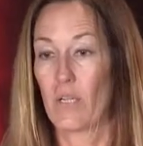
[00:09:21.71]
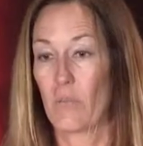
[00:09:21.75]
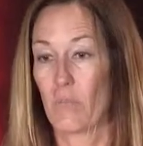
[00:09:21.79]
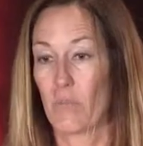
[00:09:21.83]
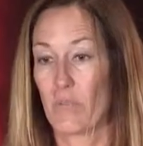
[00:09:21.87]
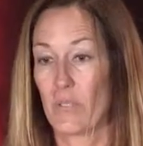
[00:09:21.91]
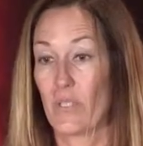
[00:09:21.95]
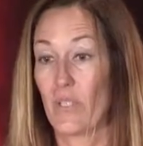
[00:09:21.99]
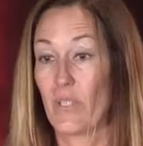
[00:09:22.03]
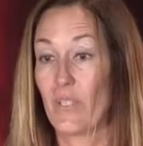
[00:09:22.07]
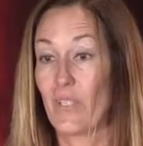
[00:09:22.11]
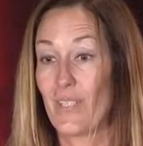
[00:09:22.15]

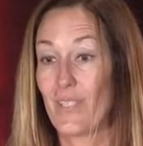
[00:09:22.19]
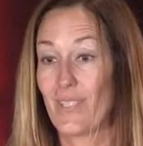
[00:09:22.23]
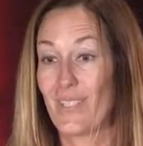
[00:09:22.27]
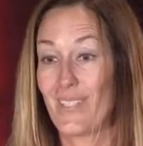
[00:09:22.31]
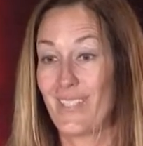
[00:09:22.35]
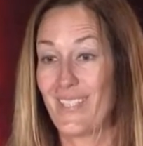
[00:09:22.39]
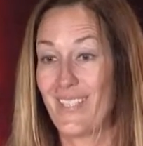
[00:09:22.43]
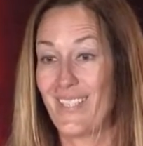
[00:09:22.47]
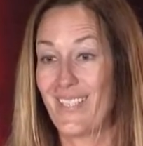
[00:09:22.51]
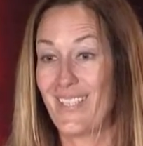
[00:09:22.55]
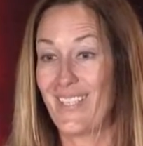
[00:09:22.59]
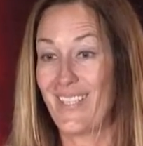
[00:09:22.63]

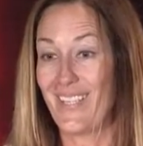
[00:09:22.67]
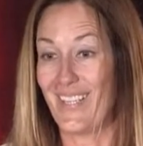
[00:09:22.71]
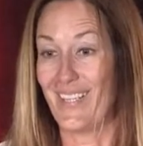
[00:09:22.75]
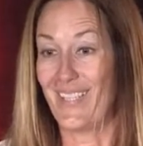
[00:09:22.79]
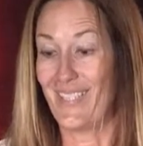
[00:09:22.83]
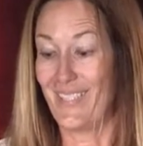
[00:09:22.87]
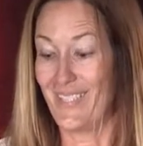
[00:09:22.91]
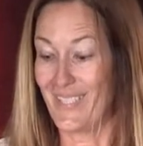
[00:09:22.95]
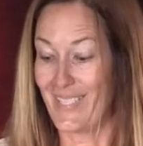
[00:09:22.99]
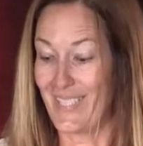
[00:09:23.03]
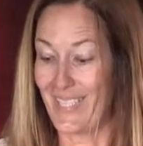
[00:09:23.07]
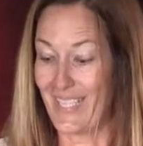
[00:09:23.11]
Resiliency
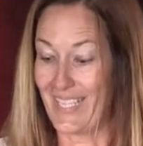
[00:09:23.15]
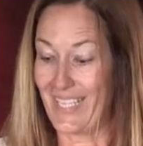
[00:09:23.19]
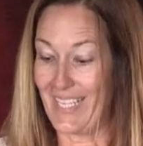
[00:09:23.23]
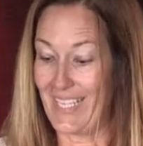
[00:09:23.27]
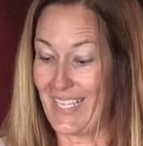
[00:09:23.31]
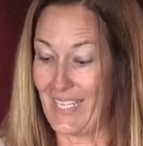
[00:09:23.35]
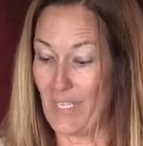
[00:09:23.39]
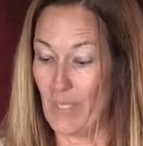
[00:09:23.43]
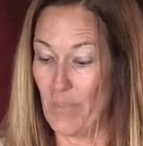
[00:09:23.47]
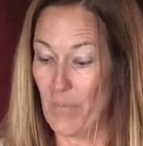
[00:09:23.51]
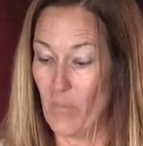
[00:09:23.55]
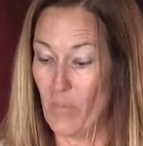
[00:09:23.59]
is the
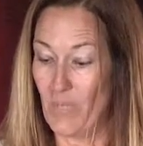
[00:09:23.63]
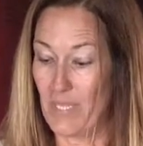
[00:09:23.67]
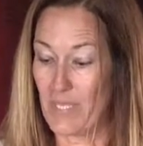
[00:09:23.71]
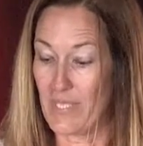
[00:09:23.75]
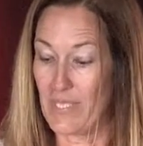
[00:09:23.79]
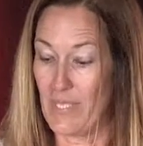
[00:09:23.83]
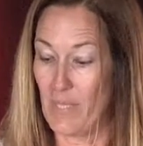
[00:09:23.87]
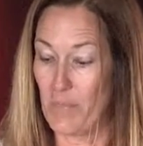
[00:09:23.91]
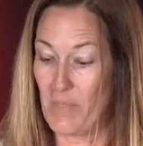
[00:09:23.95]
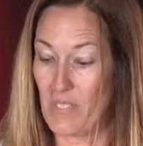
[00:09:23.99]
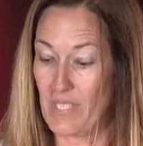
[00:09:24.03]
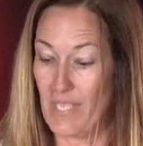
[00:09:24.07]
key. While
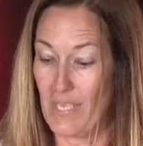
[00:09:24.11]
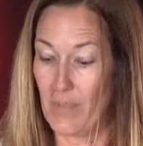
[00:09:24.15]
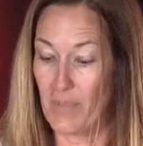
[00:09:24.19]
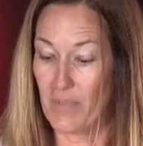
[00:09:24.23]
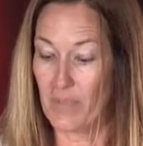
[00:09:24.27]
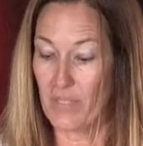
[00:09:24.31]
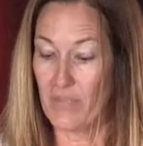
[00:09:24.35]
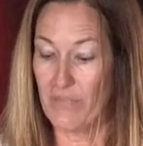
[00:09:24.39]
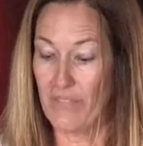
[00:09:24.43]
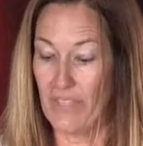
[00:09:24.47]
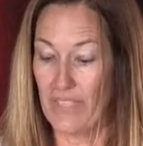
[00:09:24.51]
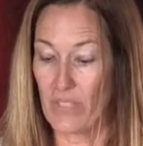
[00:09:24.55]
some
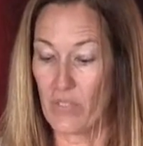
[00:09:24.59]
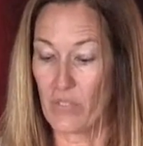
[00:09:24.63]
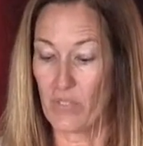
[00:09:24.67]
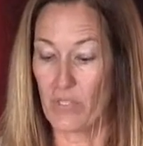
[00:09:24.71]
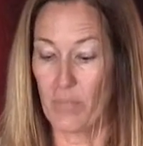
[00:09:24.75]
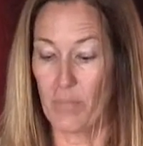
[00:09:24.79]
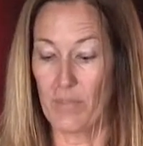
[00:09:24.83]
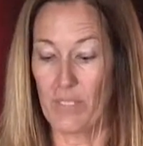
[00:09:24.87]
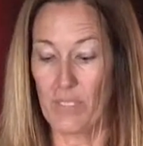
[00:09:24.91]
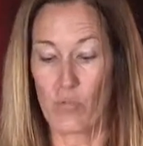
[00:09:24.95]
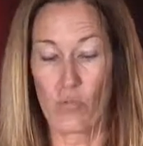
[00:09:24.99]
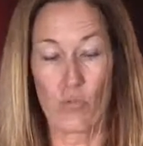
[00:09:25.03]
cyber events
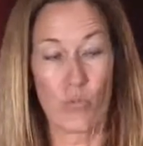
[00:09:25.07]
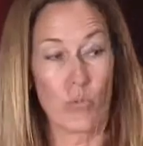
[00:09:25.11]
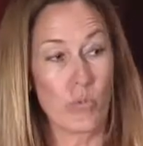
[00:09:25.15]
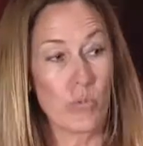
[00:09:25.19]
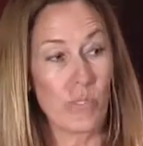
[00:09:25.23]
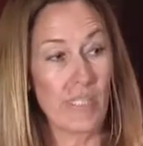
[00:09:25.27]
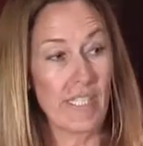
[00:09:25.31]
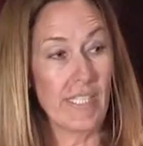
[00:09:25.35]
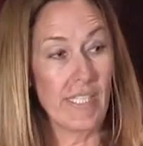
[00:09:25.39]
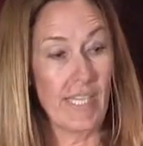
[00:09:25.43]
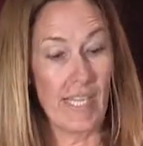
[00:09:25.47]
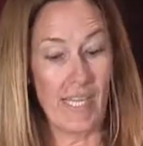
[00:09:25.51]
could be
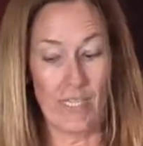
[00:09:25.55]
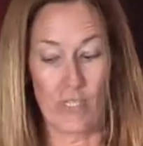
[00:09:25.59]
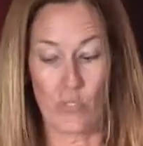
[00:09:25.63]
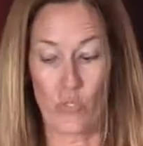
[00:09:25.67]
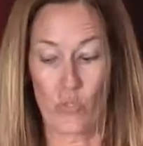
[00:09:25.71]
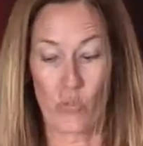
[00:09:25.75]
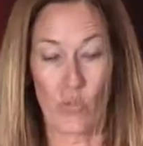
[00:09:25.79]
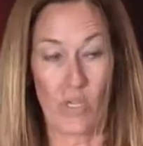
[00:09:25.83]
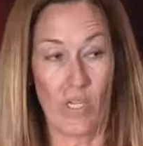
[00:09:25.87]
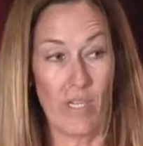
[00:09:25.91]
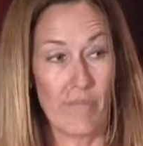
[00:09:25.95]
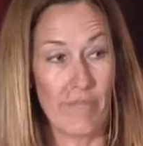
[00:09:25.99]
truly
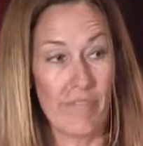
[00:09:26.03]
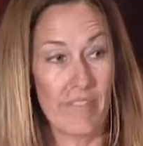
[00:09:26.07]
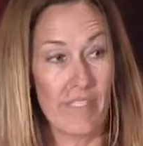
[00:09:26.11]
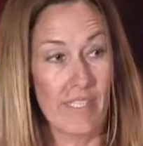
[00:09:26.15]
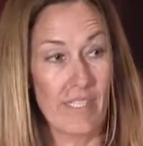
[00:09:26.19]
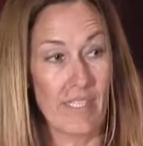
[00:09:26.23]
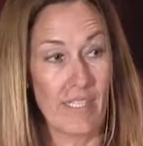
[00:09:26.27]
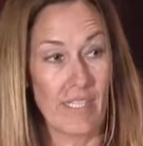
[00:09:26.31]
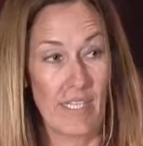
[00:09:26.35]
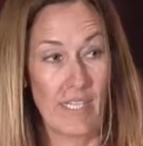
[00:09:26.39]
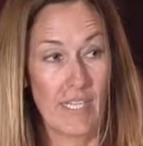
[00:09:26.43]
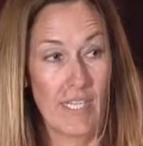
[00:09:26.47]

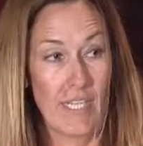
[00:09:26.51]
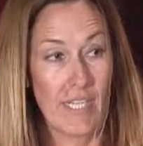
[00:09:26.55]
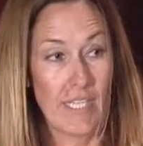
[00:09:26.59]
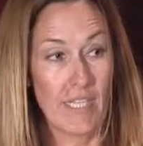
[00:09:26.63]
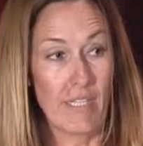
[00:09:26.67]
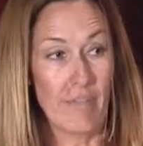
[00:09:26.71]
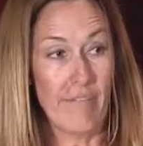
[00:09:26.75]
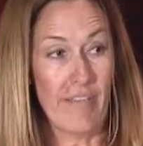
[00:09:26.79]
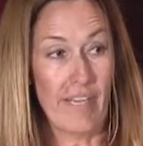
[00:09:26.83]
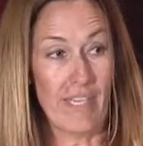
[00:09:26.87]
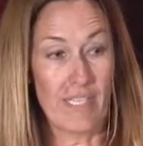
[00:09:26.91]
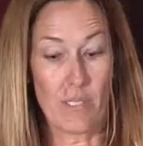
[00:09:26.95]
catastrophic,
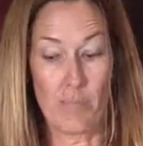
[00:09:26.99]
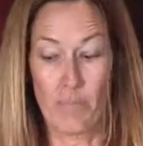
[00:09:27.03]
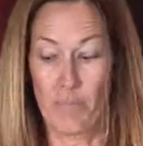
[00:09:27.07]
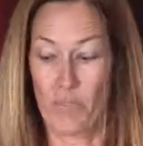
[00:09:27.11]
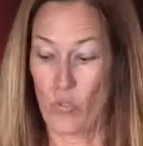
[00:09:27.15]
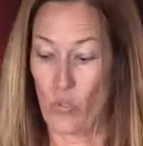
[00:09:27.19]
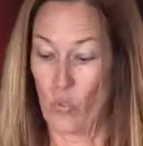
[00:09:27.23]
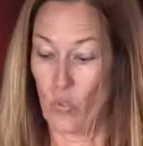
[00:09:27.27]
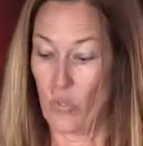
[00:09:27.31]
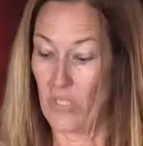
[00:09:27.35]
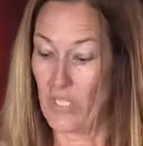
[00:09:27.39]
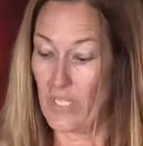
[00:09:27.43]
the vast
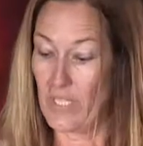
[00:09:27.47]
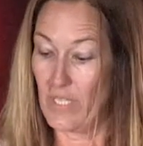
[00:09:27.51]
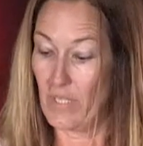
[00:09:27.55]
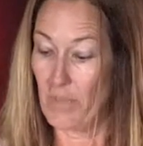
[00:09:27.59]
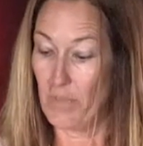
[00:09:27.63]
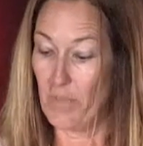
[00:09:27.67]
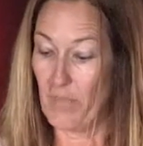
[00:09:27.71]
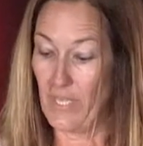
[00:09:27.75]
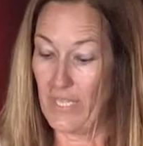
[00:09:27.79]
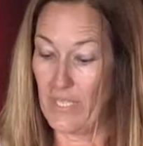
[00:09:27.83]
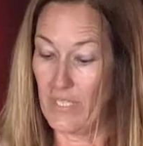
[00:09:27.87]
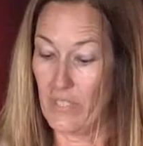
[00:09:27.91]
majority
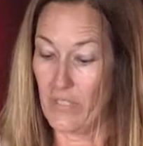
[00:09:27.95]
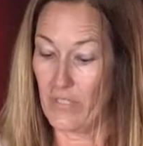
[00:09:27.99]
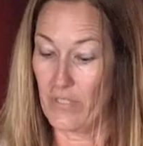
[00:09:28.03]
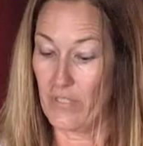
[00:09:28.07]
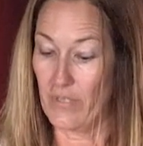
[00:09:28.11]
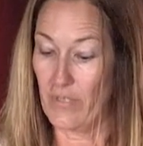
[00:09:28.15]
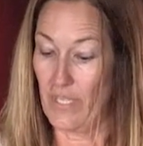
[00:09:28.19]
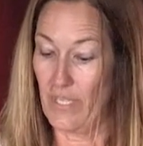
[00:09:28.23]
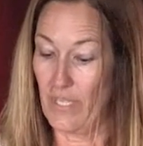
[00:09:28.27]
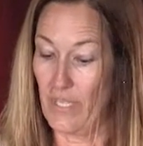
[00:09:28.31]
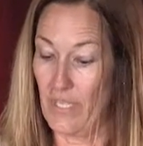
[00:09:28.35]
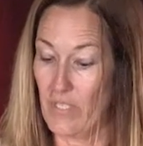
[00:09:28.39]
are
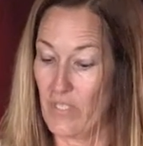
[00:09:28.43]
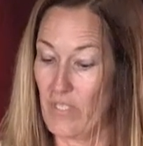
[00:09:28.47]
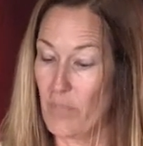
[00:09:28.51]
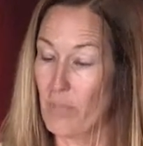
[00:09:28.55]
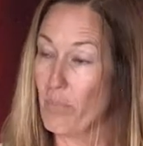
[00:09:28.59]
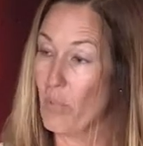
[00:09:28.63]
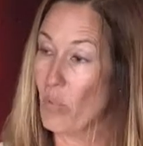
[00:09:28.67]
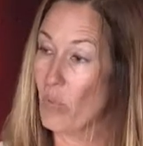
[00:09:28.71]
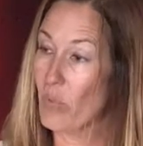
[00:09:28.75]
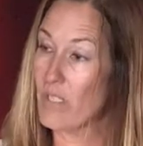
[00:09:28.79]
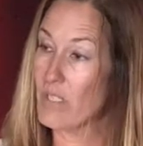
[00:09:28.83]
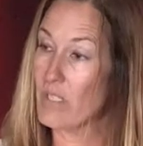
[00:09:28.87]
minor, and it's
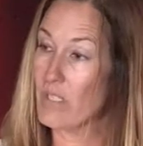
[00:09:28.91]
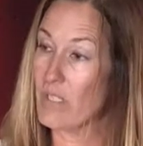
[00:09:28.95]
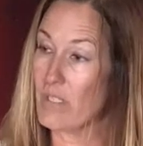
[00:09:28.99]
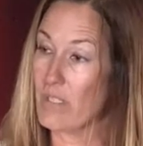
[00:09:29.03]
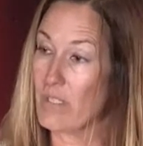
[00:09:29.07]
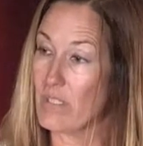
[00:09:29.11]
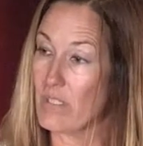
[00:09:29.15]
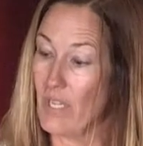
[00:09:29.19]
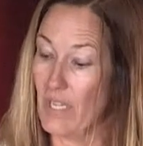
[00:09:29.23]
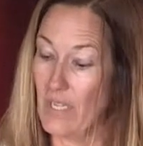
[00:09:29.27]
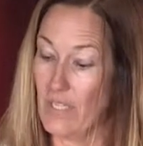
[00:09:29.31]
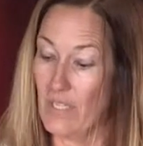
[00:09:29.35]
important to
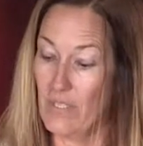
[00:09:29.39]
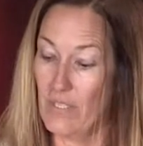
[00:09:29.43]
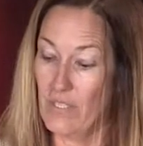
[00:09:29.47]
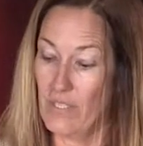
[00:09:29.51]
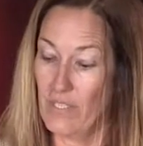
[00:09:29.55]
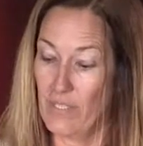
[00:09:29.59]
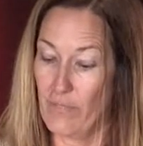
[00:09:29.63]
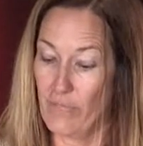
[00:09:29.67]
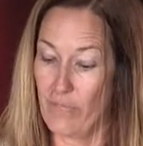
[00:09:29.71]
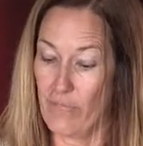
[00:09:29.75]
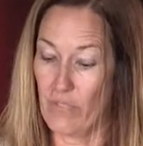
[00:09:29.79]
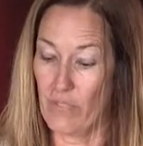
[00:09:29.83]
study the
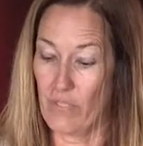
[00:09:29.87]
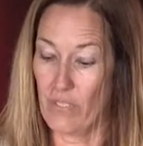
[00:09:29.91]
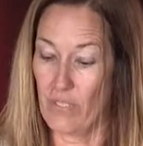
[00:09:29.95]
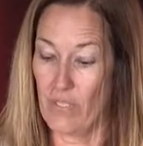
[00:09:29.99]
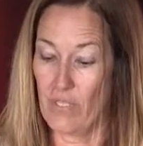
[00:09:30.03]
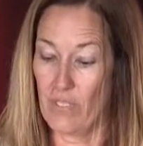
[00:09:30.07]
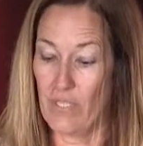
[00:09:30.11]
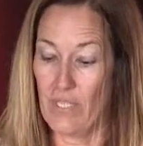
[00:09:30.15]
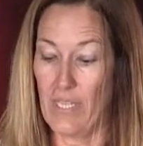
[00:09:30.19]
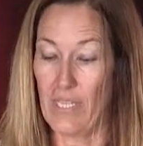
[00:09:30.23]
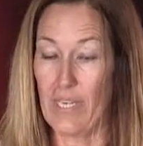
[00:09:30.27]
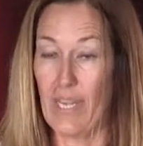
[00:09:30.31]

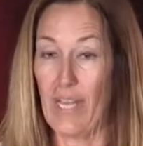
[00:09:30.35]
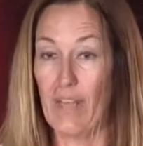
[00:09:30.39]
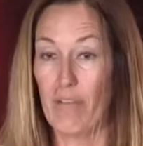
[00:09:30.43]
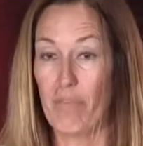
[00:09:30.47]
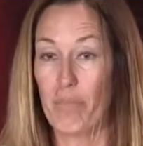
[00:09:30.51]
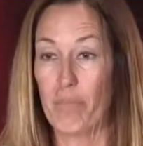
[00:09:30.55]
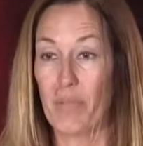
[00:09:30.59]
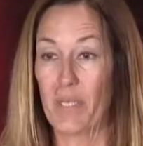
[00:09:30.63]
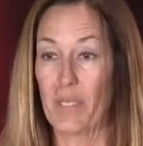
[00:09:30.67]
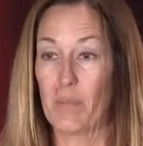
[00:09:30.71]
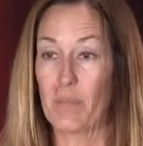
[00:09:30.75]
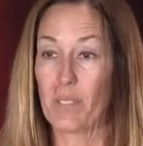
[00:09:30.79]
differences and
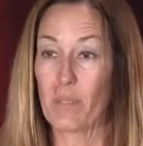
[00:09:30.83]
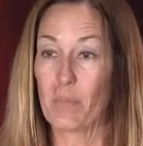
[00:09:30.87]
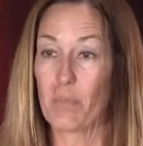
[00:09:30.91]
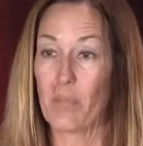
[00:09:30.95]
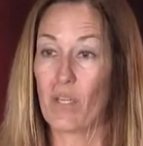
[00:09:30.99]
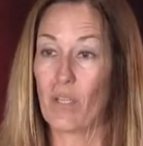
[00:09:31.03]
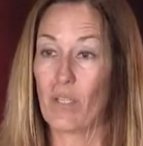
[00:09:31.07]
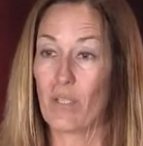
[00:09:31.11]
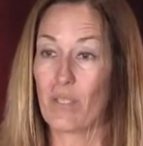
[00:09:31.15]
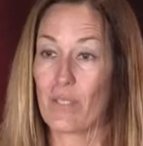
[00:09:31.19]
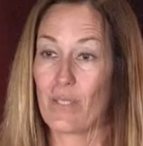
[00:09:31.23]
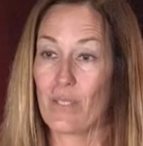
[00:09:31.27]
have public
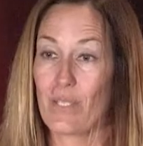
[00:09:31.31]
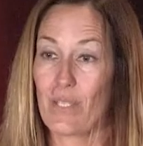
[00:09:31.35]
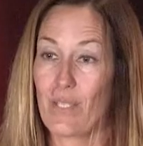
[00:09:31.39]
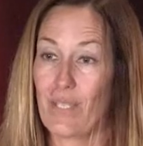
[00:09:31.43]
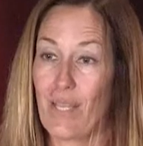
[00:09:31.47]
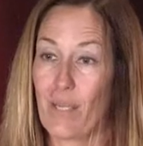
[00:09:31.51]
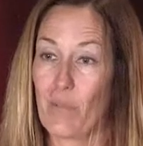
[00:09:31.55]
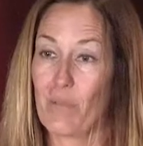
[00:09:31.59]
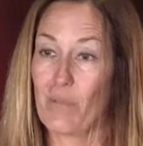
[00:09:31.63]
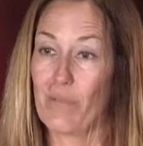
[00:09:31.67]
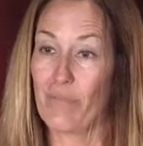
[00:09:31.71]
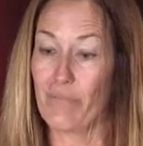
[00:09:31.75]
policy
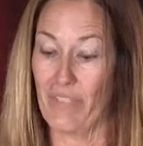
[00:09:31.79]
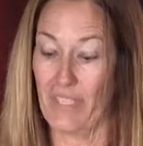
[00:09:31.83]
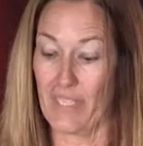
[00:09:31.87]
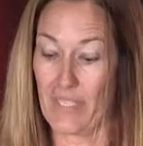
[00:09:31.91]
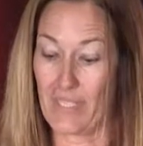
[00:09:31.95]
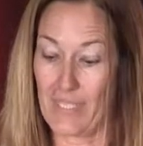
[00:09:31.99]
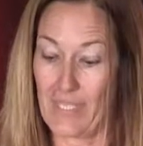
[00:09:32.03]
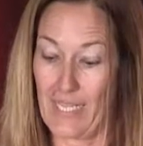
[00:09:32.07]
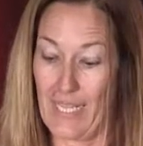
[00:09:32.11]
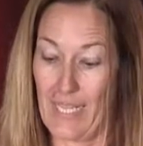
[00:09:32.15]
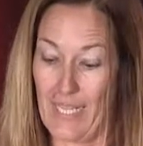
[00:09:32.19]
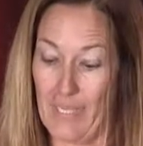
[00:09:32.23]
that
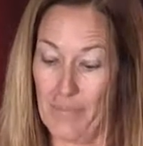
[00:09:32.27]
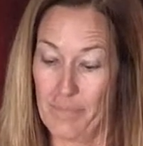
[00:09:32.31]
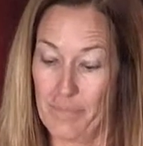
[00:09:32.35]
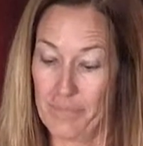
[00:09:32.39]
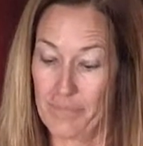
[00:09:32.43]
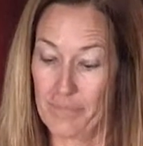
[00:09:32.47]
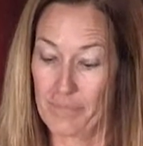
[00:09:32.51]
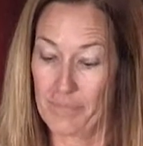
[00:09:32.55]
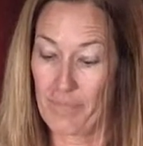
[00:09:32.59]
reflects that.